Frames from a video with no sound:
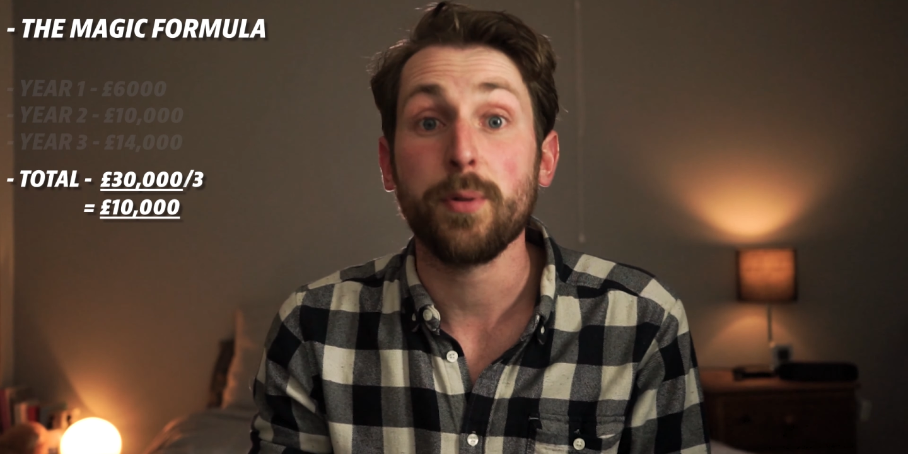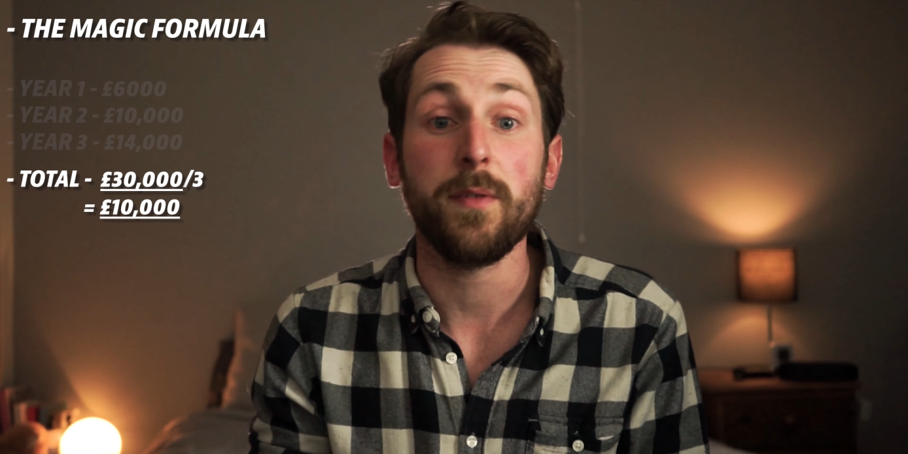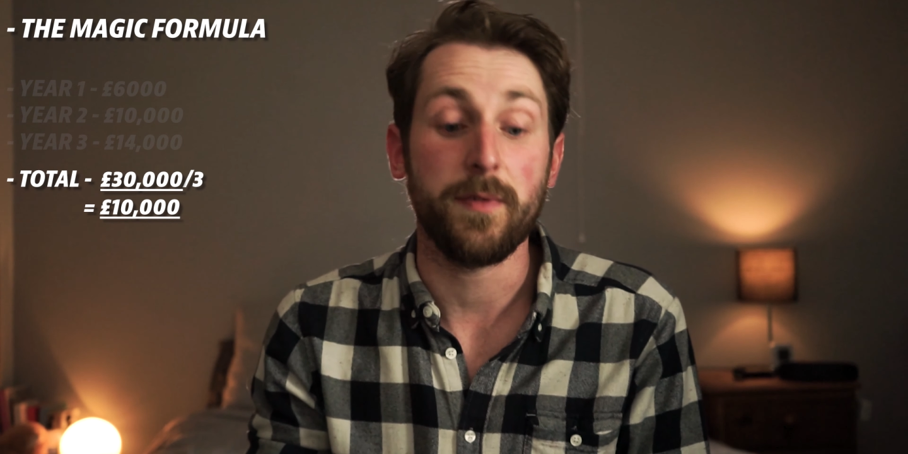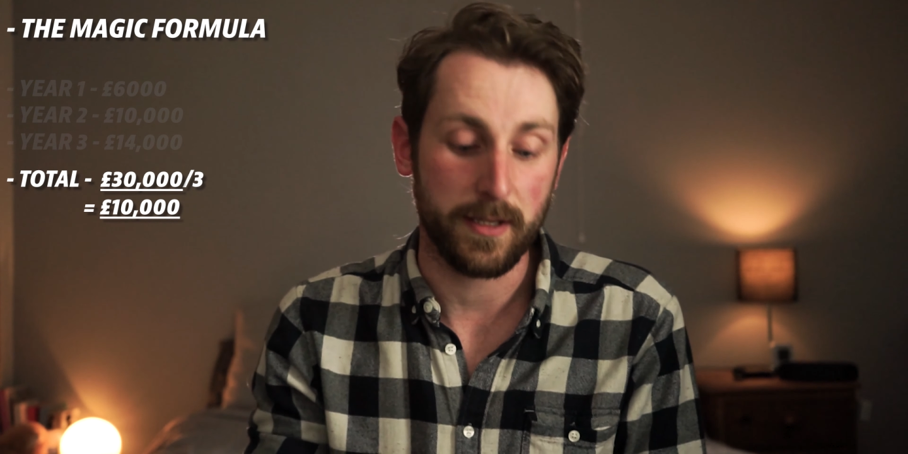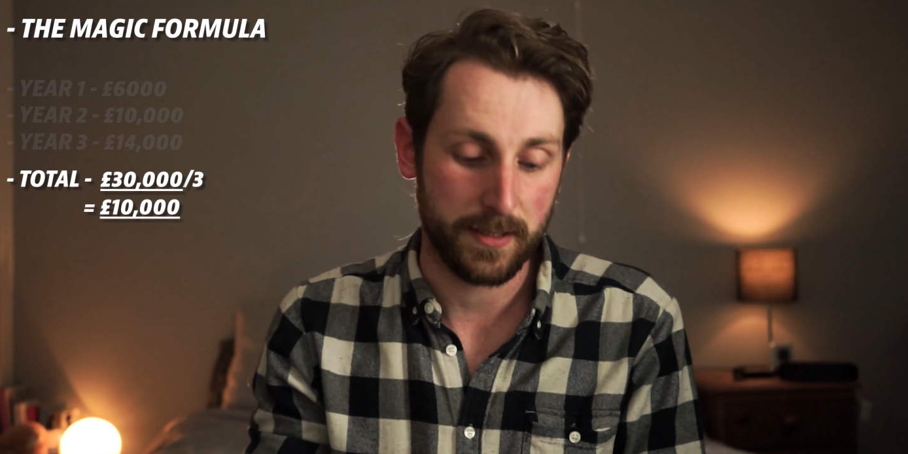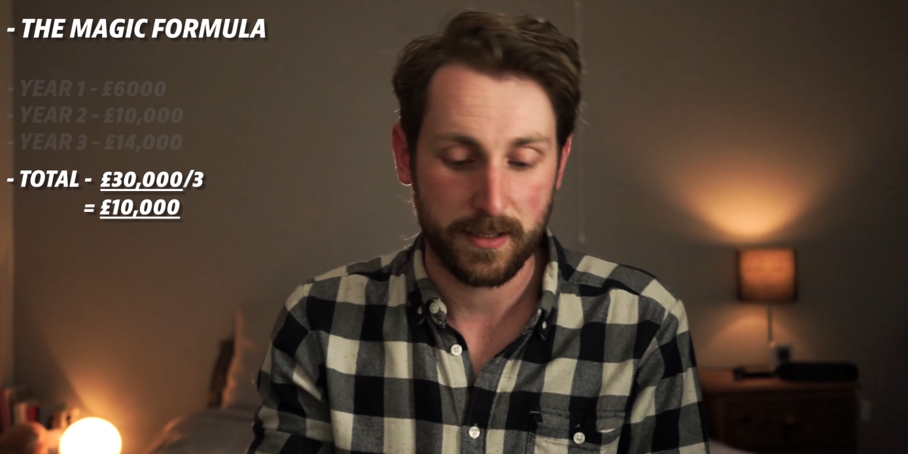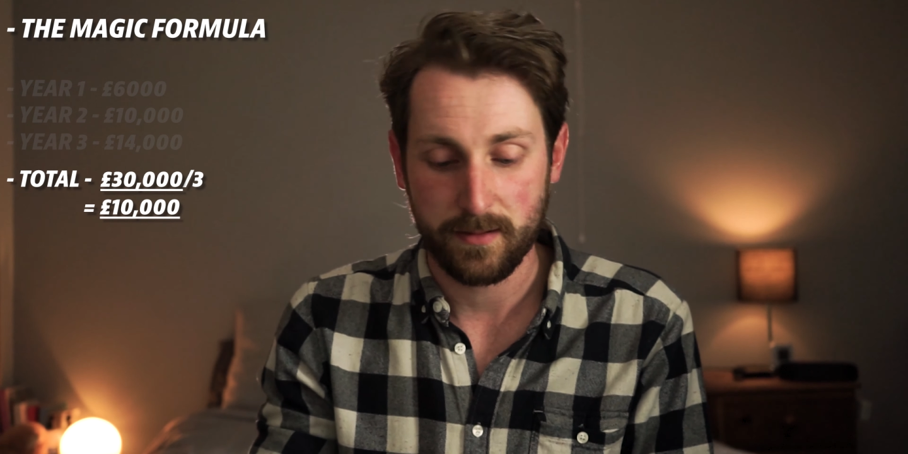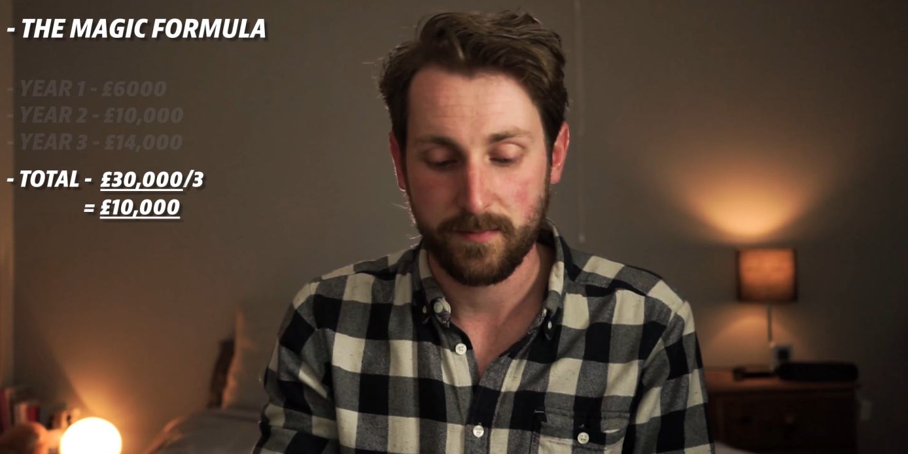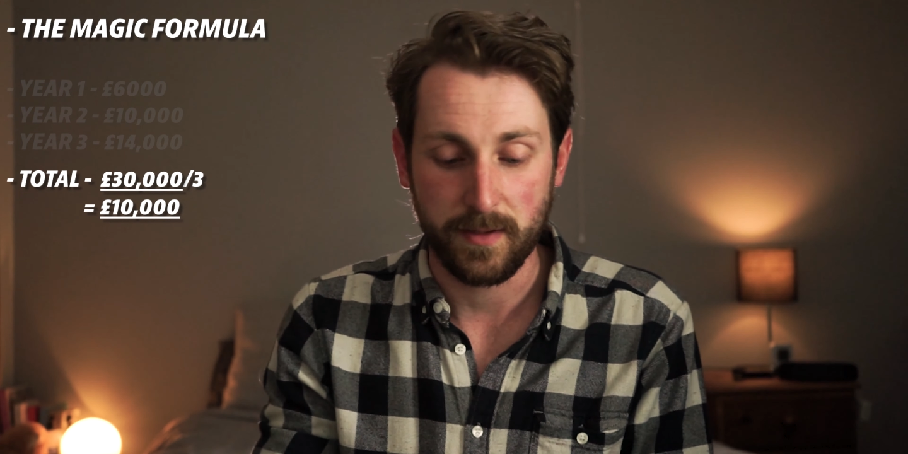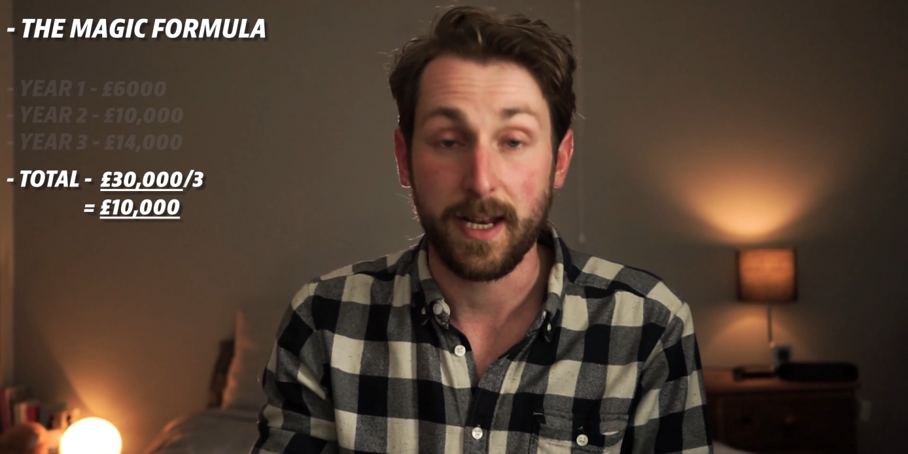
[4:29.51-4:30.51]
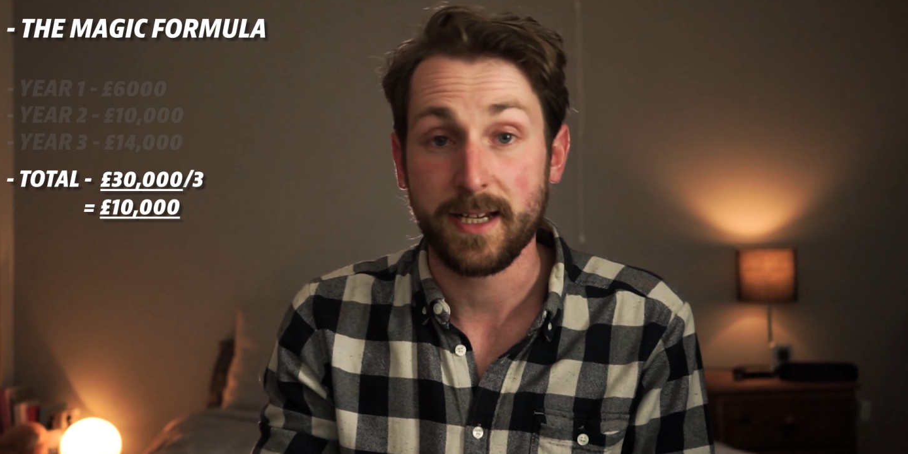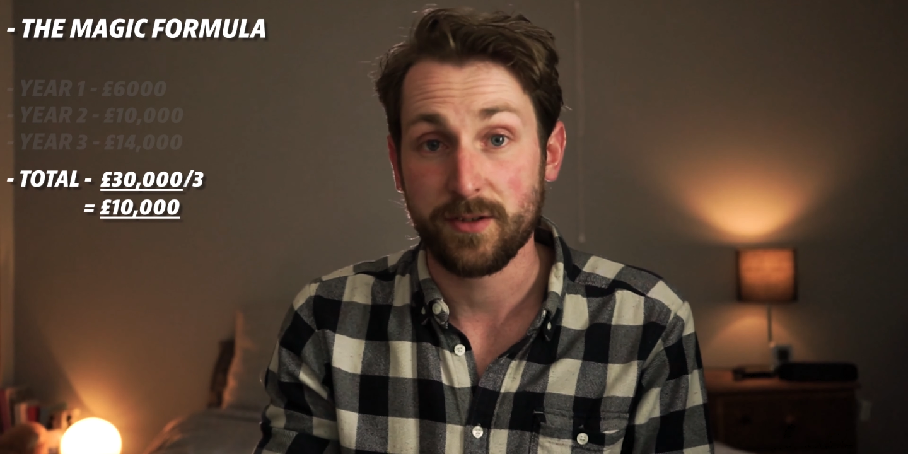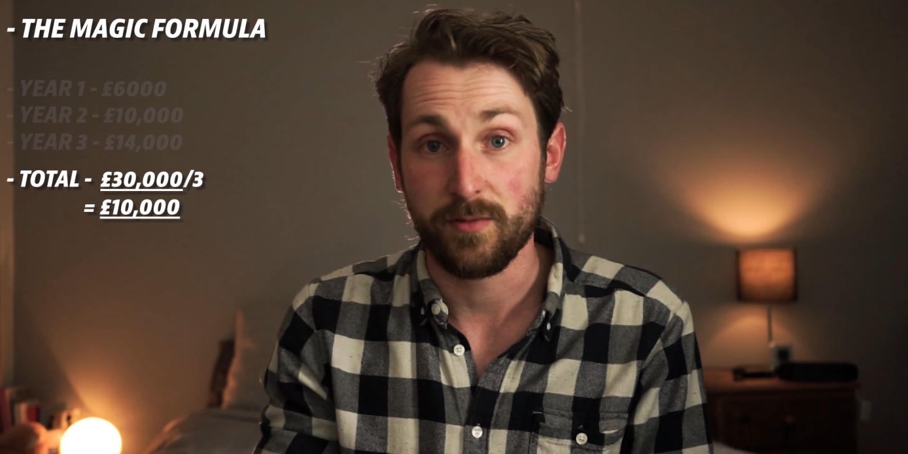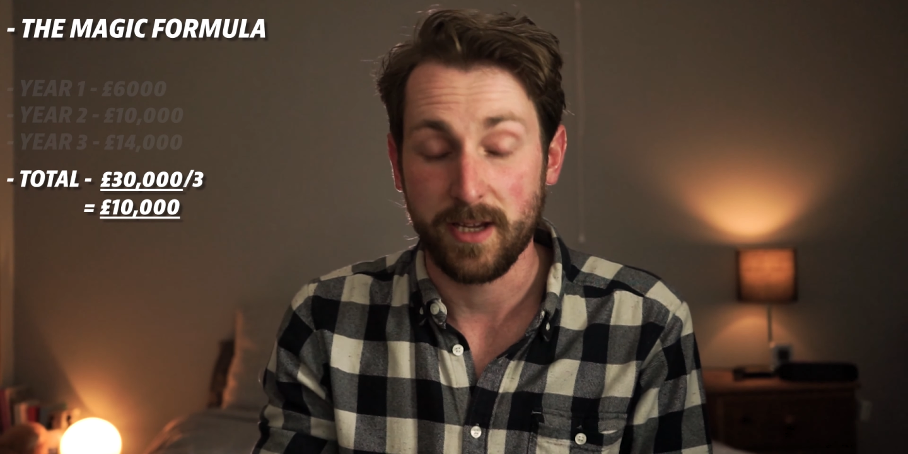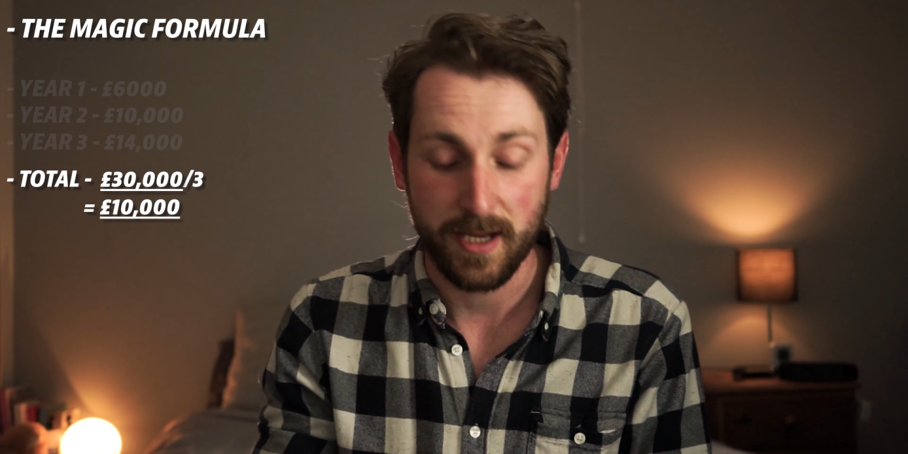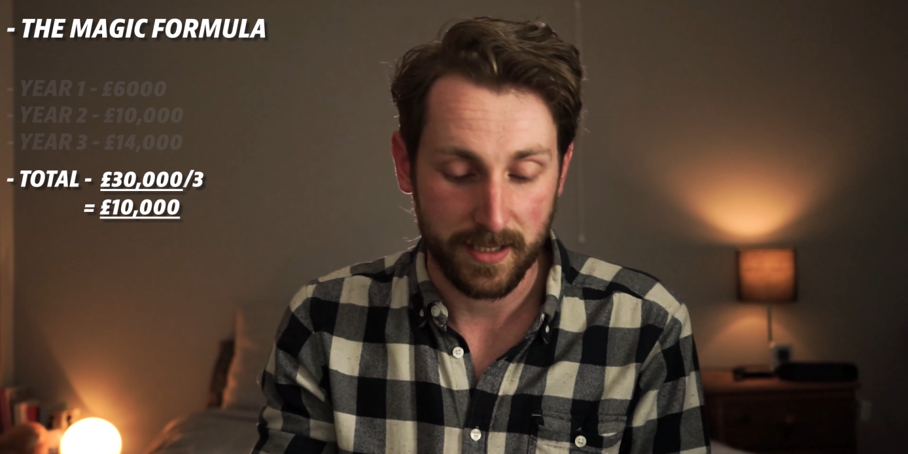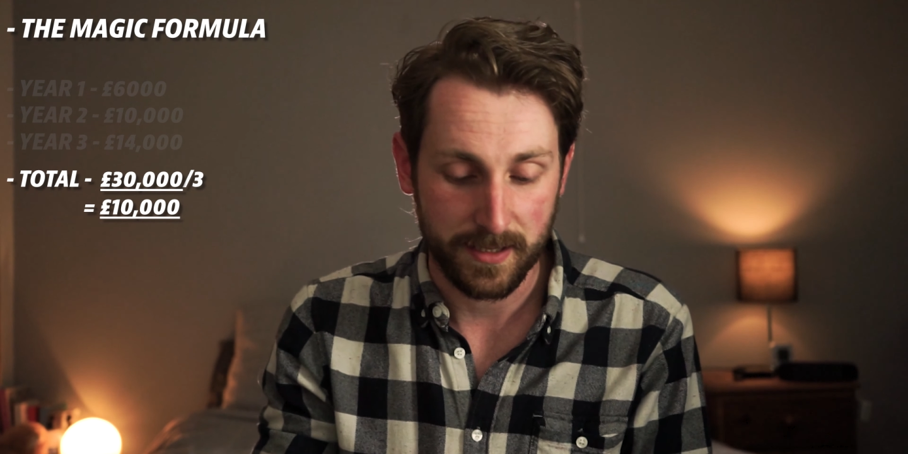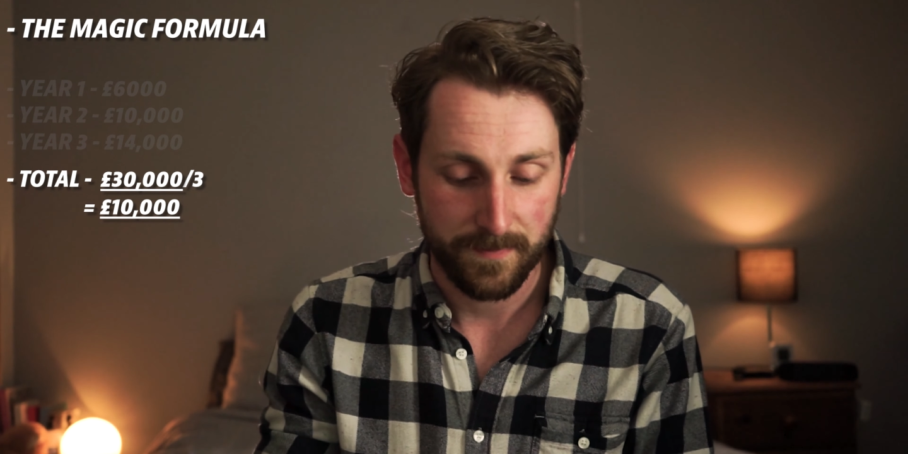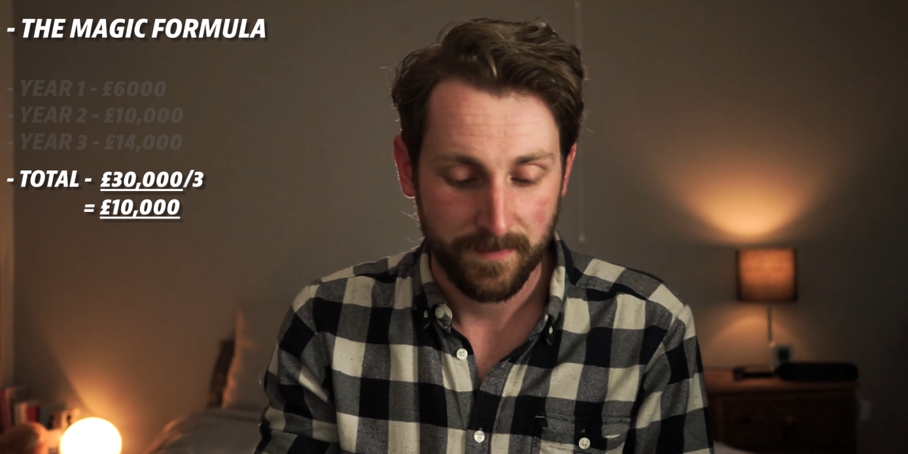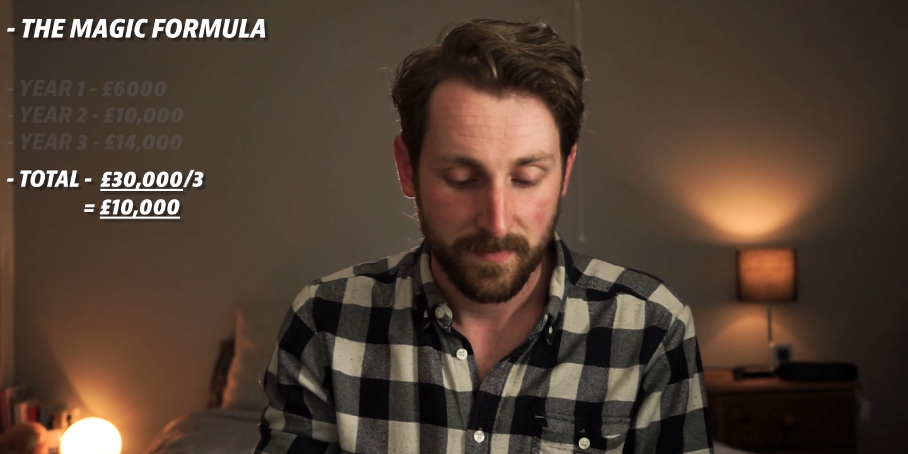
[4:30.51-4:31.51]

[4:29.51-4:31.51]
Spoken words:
profits for the last 3 years.